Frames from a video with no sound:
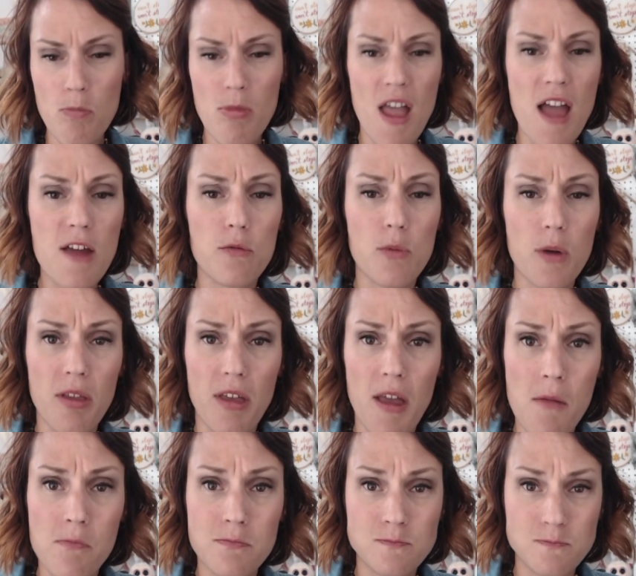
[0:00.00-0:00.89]
And
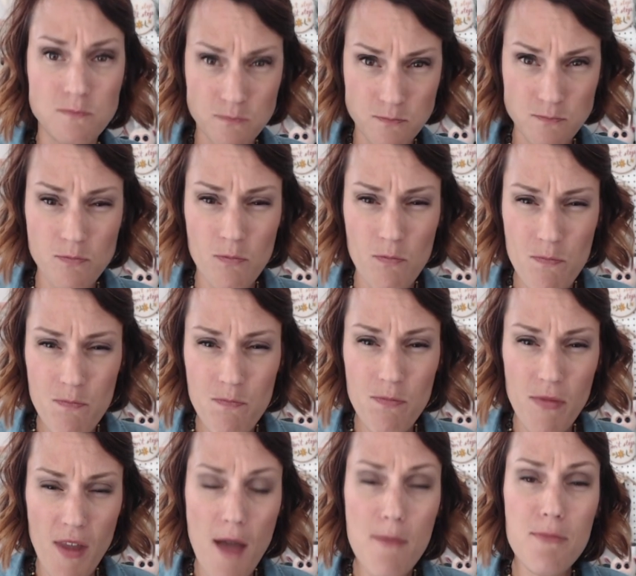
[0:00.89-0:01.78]
really,
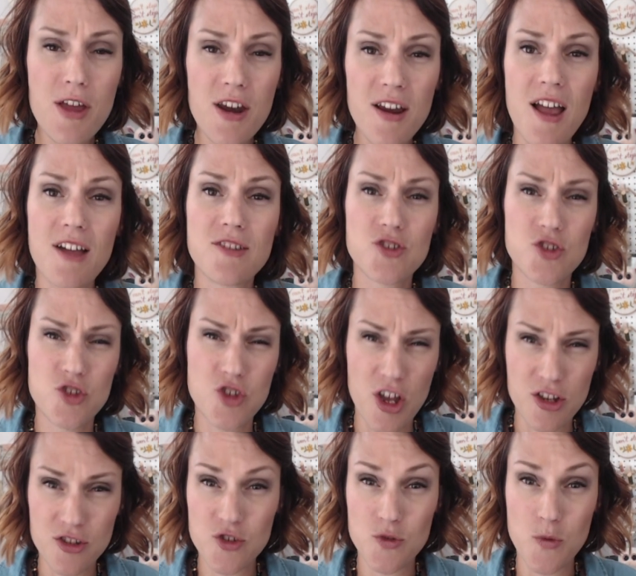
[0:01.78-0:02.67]
I'm going to get
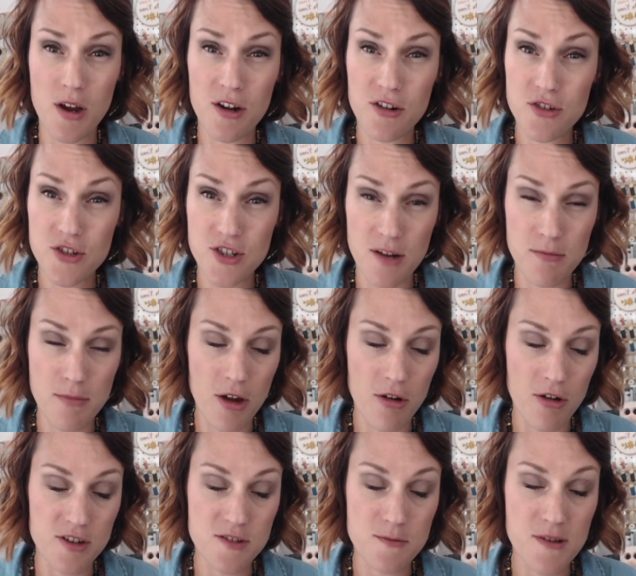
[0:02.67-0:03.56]
6 sweaters done by
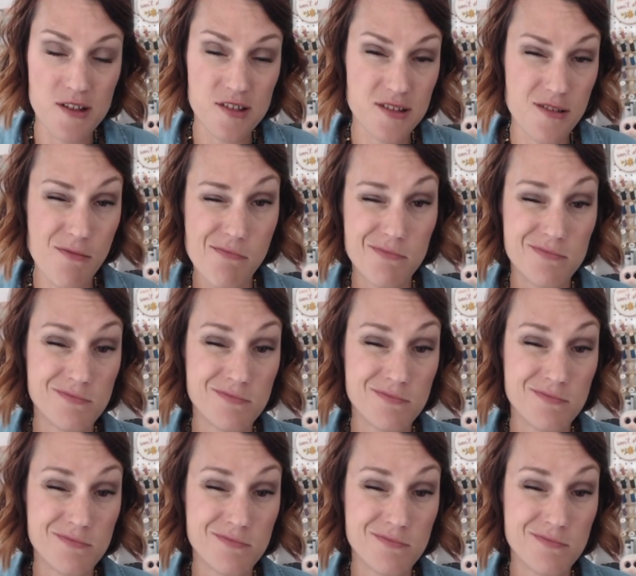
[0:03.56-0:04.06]
Christmas.